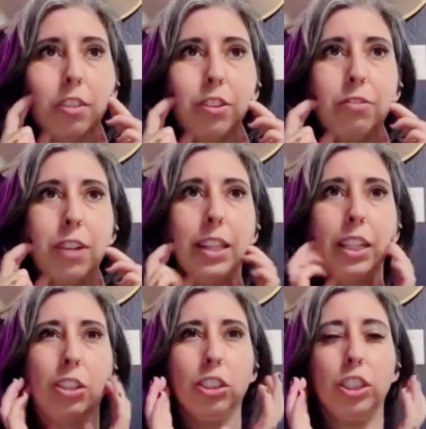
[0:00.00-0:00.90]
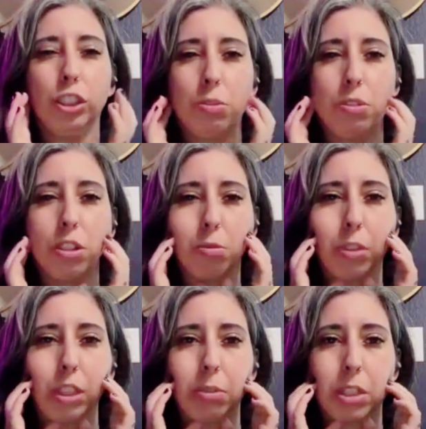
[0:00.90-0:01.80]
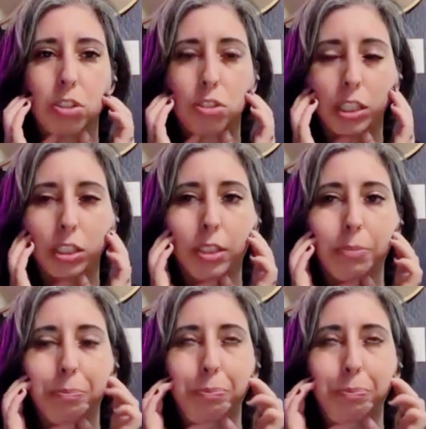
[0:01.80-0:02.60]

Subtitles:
if you find that your tissue is just really restricted.